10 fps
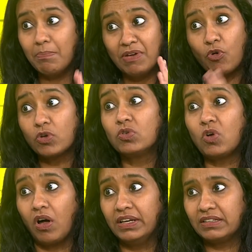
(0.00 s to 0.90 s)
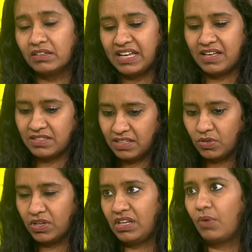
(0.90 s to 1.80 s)
before you call it a day and say
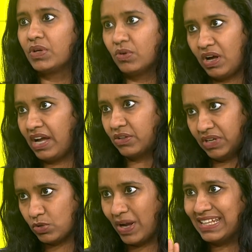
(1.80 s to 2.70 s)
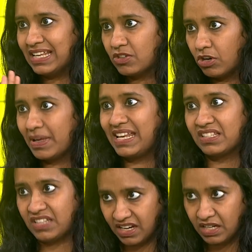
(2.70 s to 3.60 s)
that okay, now we're going to hike rates. So I think it's going to be an
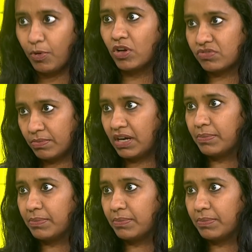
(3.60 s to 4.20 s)
extended pause from